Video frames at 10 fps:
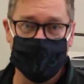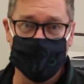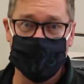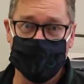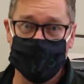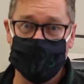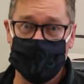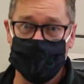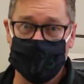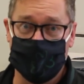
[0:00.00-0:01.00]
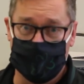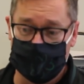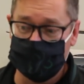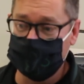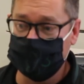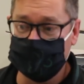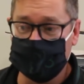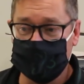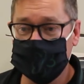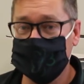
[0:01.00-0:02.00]
to connect with people all over the
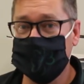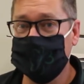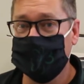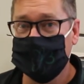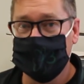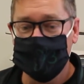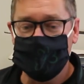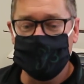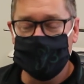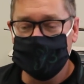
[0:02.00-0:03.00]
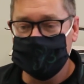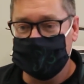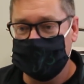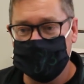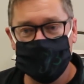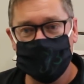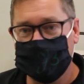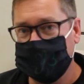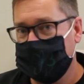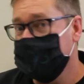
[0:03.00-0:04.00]
country is
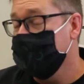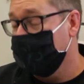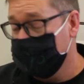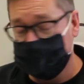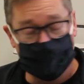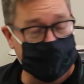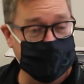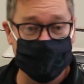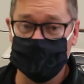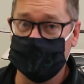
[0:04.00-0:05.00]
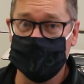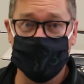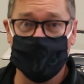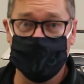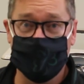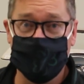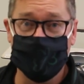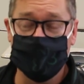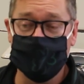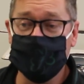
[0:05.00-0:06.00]
something that no other organization can
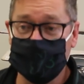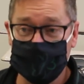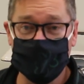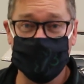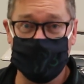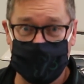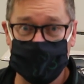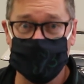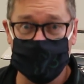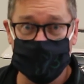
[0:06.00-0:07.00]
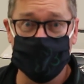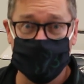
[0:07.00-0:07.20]
even come close to matching.